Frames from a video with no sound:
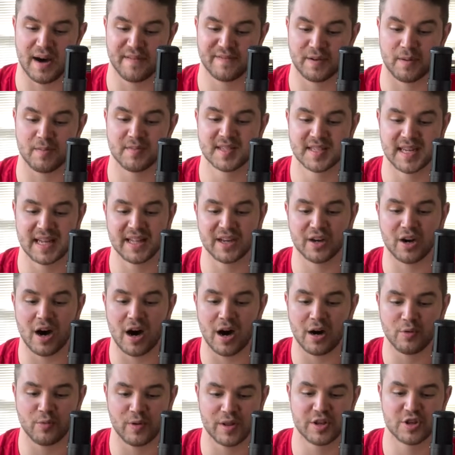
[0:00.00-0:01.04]
from
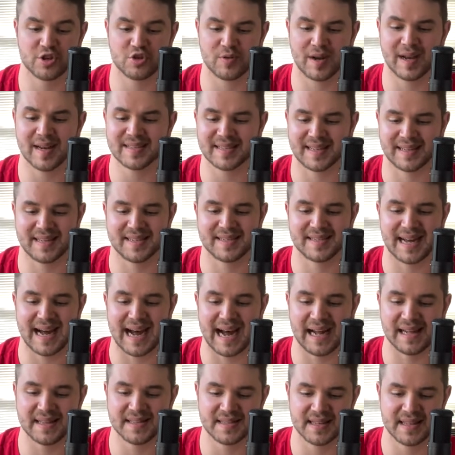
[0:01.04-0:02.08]
Senegal with strings on the
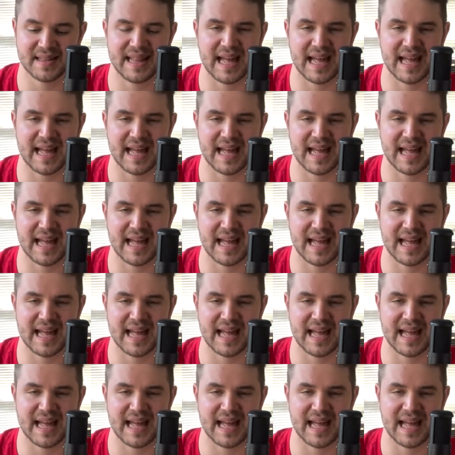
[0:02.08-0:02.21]
sides